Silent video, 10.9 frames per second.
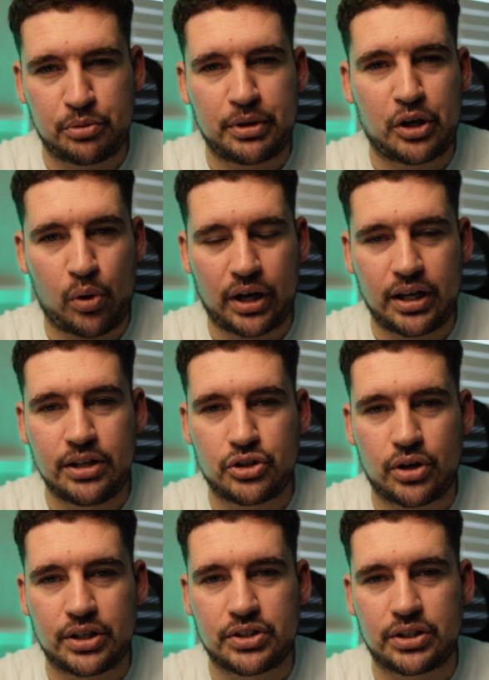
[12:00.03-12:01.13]
to be quite
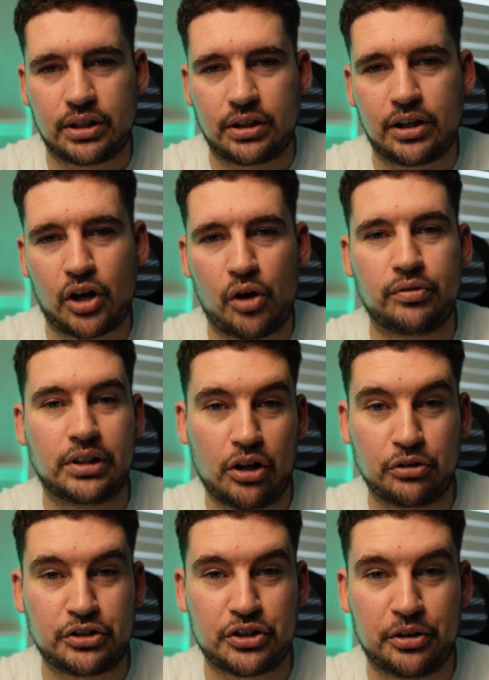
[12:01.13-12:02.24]
interesting over the
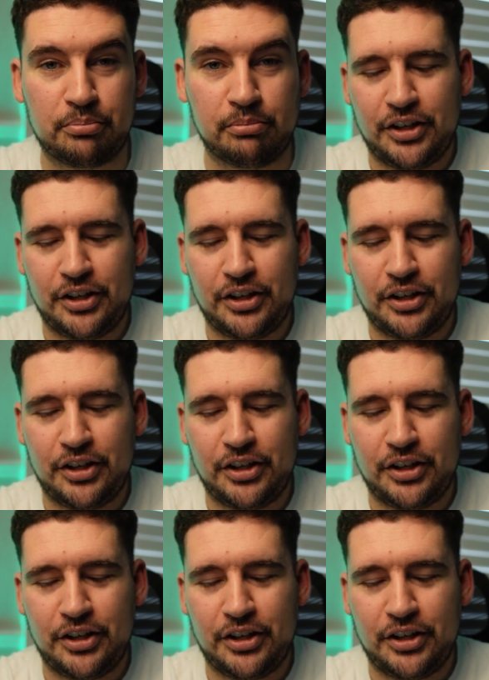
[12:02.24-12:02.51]
long term.